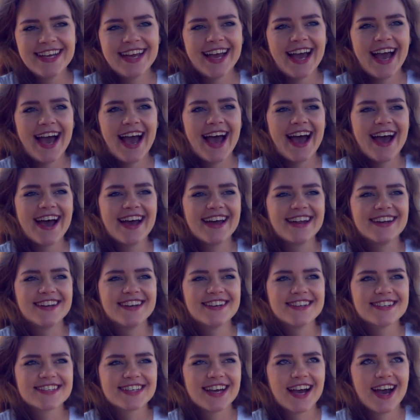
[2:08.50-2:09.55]
and
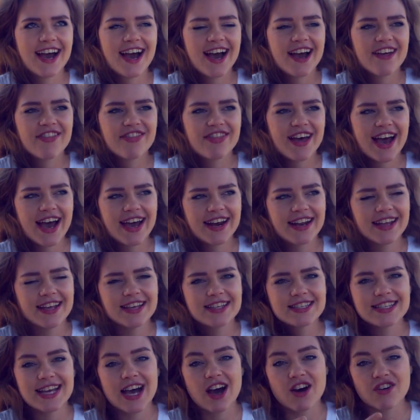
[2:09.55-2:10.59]
that is
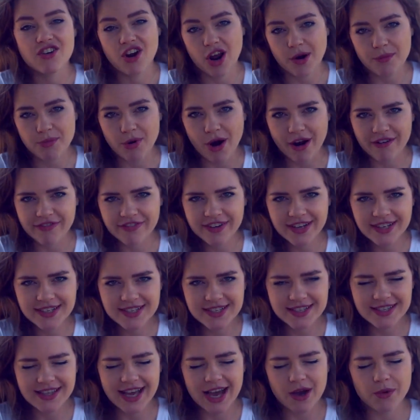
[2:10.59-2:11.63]
our non-profit
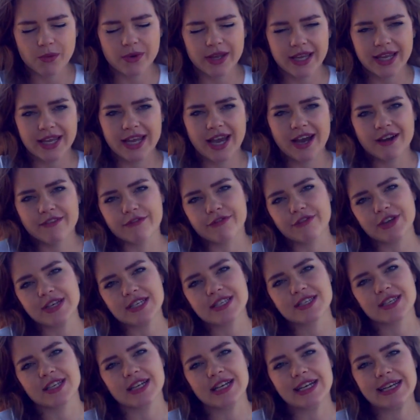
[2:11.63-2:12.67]
that we have
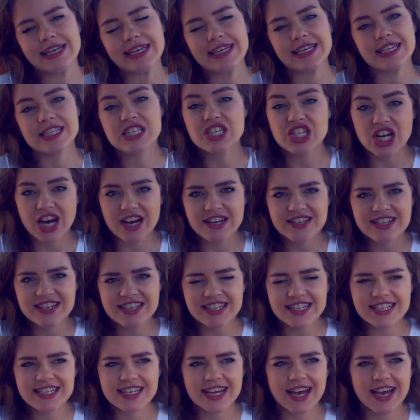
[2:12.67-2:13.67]
recently started,